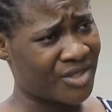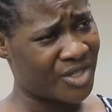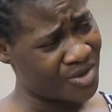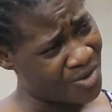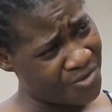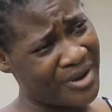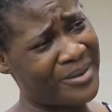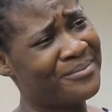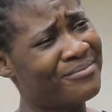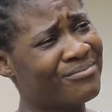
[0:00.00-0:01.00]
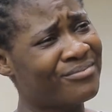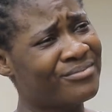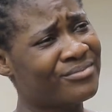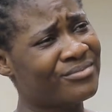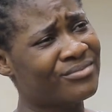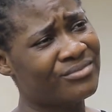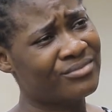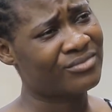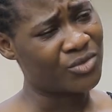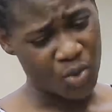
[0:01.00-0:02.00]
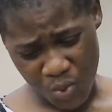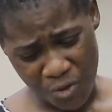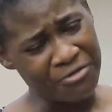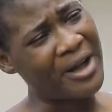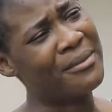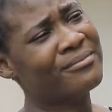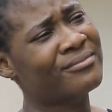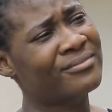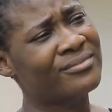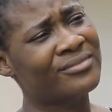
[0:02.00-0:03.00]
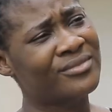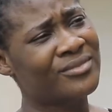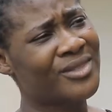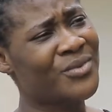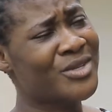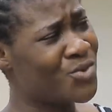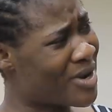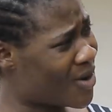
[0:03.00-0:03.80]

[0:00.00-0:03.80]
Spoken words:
She go far. She go far. Between